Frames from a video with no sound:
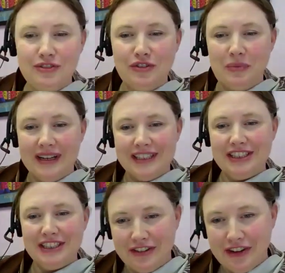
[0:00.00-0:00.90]
much,
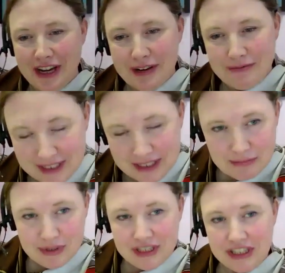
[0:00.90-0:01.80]
General. I really
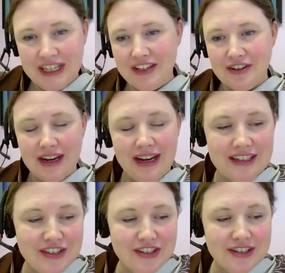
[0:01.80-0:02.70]
appreciate your
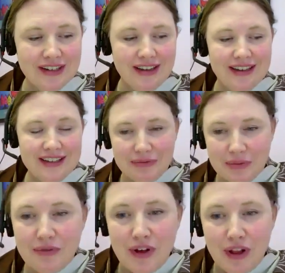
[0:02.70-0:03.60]
answer and
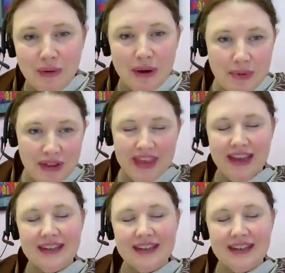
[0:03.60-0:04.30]
we'll follow up on that